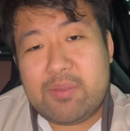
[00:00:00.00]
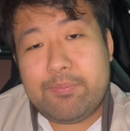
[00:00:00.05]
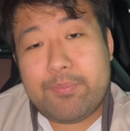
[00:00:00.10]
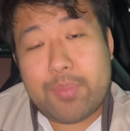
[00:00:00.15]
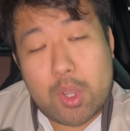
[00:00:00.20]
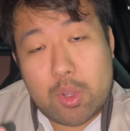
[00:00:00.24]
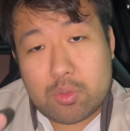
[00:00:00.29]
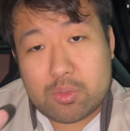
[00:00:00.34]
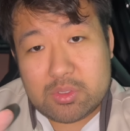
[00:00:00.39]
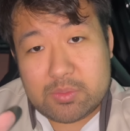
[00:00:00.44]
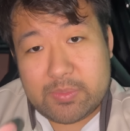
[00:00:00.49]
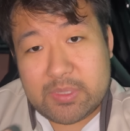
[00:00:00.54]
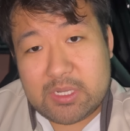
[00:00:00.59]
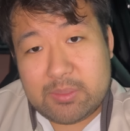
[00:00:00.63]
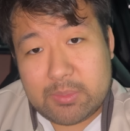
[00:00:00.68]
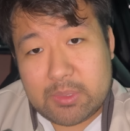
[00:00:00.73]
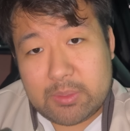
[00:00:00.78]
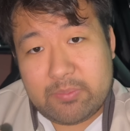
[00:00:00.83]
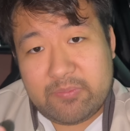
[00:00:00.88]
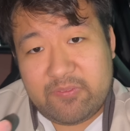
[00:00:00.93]
bones
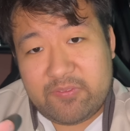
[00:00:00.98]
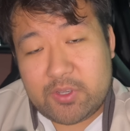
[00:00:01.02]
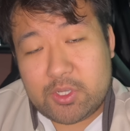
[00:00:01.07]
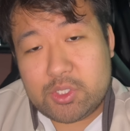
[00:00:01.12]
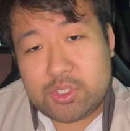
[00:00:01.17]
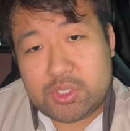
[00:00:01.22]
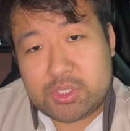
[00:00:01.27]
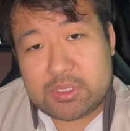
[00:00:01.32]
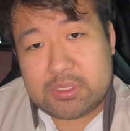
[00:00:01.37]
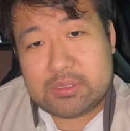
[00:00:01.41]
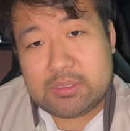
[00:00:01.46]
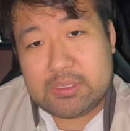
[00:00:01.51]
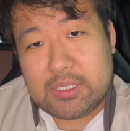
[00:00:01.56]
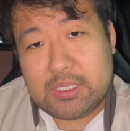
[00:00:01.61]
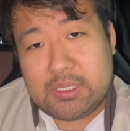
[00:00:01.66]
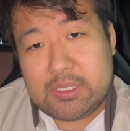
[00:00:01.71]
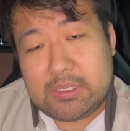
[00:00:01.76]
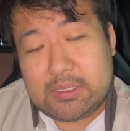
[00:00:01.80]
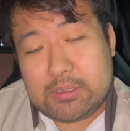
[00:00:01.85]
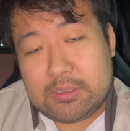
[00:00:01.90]
minimum version
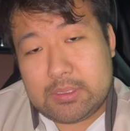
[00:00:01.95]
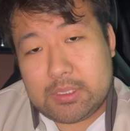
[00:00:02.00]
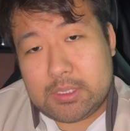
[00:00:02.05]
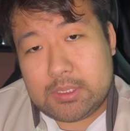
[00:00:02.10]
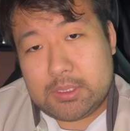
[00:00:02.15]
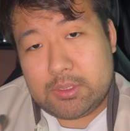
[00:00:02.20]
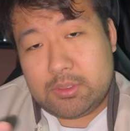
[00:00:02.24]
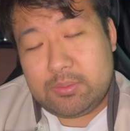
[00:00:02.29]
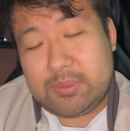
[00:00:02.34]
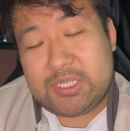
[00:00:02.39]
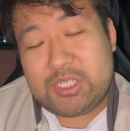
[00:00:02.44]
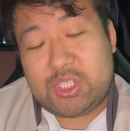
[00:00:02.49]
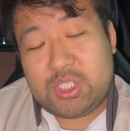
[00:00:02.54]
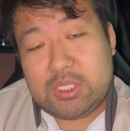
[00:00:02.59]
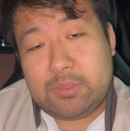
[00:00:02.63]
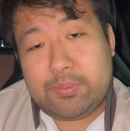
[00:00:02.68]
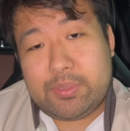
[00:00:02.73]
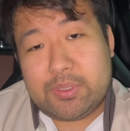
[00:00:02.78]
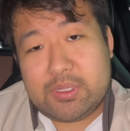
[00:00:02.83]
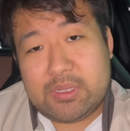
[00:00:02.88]
a little bit
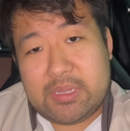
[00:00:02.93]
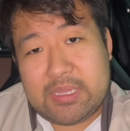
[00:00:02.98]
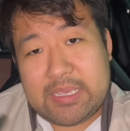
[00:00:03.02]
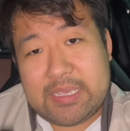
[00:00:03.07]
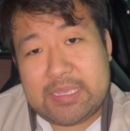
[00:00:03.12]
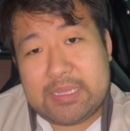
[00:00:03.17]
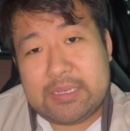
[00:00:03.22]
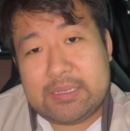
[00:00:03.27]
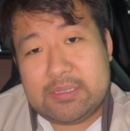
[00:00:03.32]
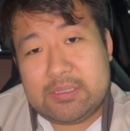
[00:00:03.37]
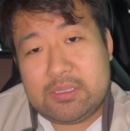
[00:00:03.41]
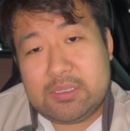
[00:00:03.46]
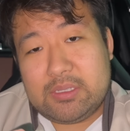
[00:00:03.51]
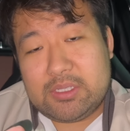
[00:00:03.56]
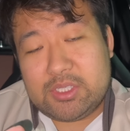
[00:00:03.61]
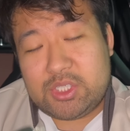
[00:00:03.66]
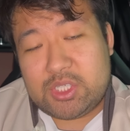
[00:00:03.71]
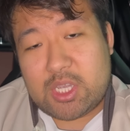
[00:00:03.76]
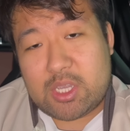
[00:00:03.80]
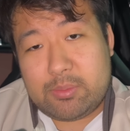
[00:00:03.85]
cheaper than
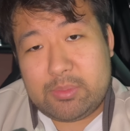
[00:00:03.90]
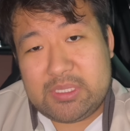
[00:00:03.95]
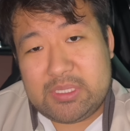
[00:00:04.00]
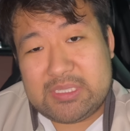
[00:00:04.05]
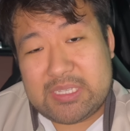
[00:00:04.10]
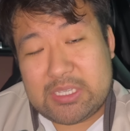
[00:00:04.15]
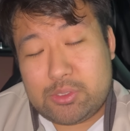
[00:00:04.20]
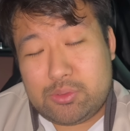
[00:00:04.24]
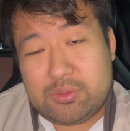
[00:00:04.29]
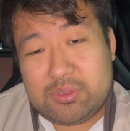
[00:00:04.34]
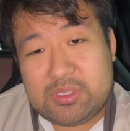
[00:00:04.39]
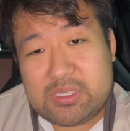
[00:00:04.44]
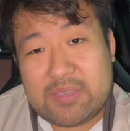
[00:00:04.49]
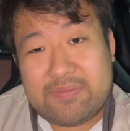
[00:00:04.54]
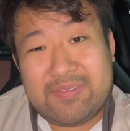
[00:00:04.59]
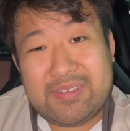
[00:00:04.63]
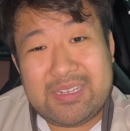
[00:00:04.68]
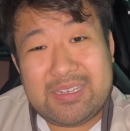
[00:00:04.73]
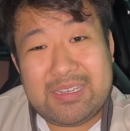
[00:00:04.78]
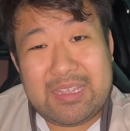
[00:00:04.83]
Xiaomi's S U
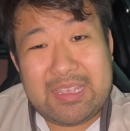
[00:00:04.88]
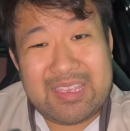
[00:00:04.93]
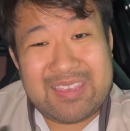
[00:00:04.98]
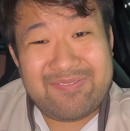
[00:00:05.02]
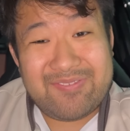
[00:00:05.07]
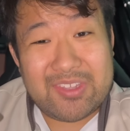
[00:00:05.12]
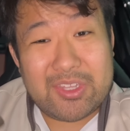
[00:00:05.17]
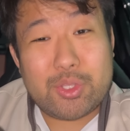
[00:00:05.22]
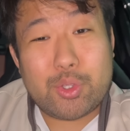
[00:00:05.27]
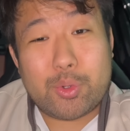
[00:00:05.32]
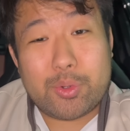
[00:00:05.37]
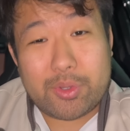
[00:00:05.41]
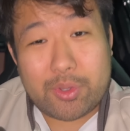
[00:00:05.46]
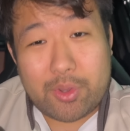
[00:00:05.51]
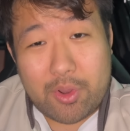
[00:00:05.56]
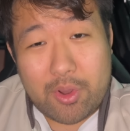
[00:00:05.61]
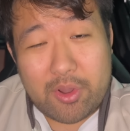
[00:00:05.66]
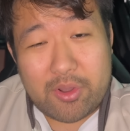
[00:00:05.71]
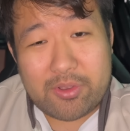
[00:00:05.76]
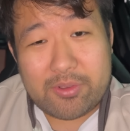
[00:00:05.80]
seven inventory
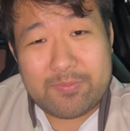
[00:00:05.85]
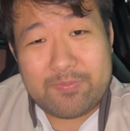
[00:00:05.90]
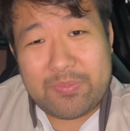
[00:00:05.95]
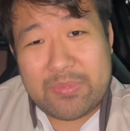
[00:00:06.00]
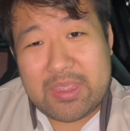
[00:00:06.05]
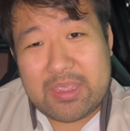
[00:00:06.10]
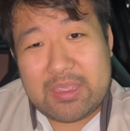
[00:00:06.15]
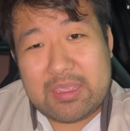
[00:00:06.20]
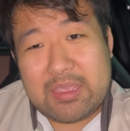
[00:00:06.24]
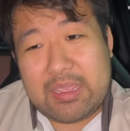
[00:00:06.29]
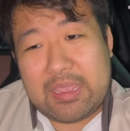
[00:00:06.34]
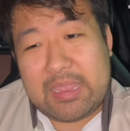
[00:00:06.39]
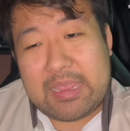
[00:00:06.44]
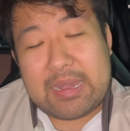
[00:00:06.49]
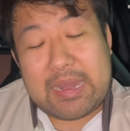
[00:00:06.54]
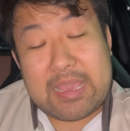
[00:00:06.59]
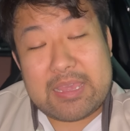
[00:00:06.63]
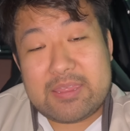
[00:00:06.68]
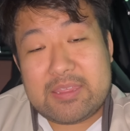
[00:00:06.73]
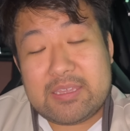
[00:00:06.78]
car, and
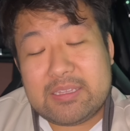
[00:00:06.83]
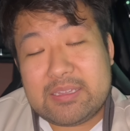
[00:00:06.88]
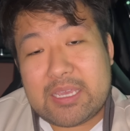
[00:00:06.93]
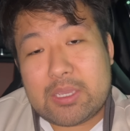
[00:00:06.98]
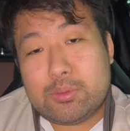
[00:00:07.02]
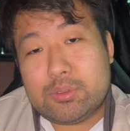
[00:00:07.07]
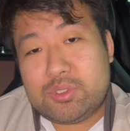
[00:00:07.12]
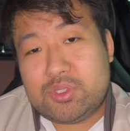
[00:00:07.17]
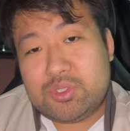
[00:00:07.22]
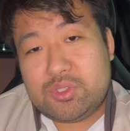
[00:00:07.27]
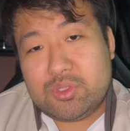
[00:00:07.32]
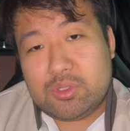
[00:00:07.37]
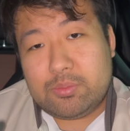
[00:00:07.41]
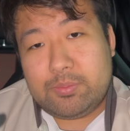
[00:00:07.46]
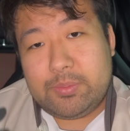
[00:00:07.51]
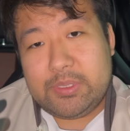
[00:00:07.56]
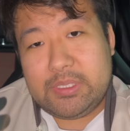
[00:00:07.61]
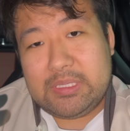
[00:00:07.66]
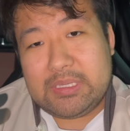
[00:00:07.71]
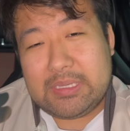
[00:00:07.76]
I think that would still
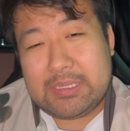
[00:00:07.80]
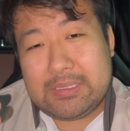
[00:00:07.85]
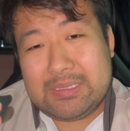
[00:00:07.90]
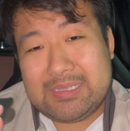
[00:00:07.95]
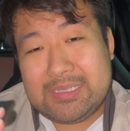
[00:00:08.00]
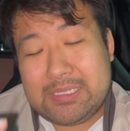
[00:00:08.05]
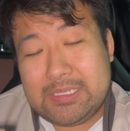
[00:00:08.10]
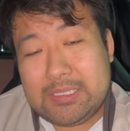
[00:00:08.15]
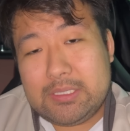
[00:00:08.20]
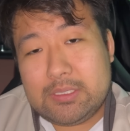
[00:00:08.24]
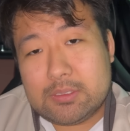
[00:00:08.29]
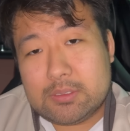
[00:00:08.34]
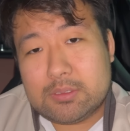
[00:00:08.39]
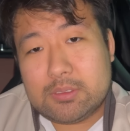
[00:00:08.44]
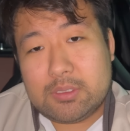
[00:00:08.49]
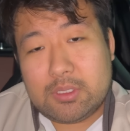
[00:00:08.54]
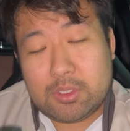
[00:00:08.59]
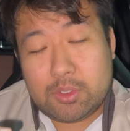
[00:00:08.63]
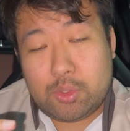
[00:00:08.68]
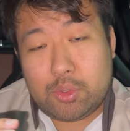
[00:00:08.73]
be a deal,
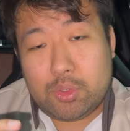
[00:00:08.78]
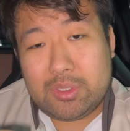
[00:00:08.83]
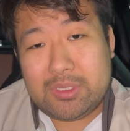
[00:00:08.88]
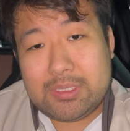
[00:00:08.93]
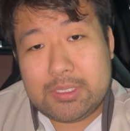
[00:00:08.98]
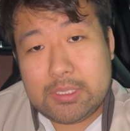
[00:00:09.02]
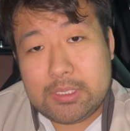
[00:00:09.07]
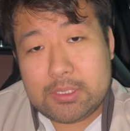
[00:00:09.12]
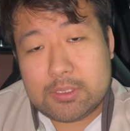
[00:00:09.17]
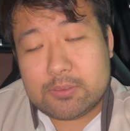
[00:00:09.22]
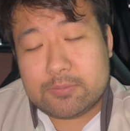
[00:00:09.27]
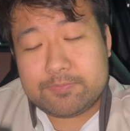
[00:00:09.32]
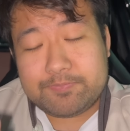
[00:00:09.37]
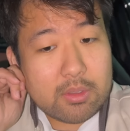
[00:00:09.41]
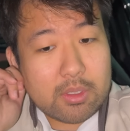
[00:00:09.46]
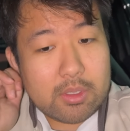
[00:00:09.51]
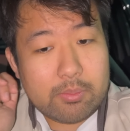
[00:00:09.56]
a good deal.